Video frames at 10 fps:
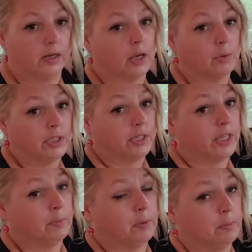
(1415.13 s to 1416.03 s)
Now I want you
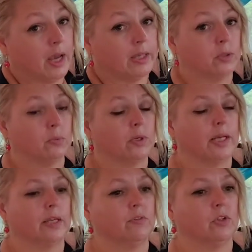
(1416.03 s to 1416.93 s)
to keep in mind when
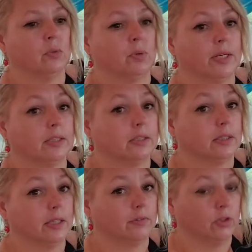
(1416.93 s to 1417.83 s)
I give you this price,
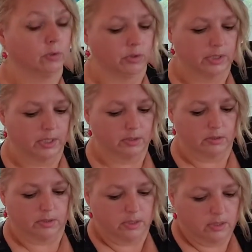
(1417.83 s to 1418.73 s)
even though they're
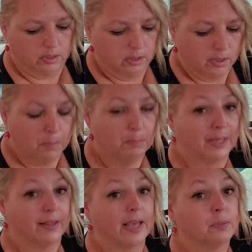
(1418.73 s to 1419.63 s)
sandals,
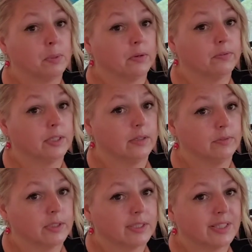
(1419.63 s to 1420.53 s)
my last pair of
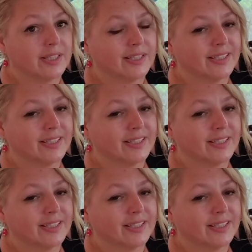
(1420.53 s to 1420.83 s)
Tevas